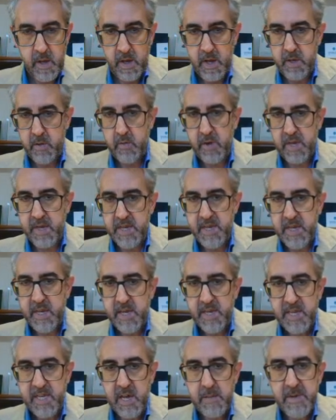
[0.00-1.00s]
you can
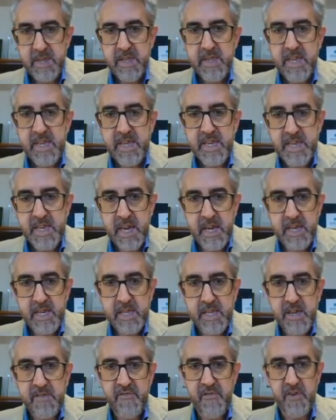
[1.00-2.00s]
see seventy-six
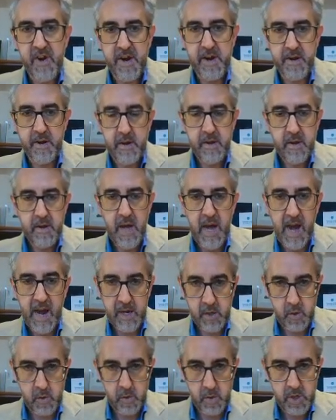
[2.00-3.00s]
different
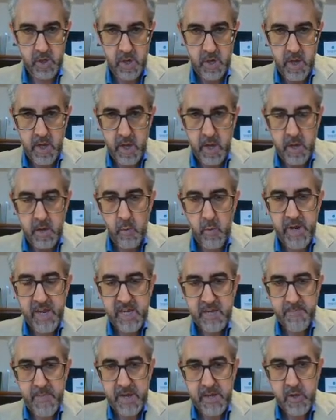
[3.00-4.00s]
actors. We
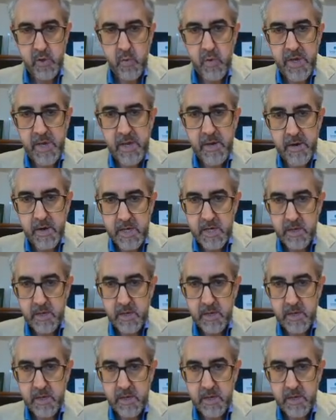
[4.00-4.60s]
spent two years